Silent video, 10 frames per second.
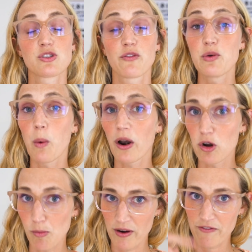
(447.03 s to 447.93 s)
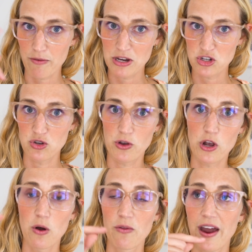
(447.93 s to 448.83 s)
So if you want to know more information, you
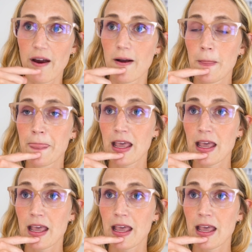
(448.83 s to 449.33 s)
can go there.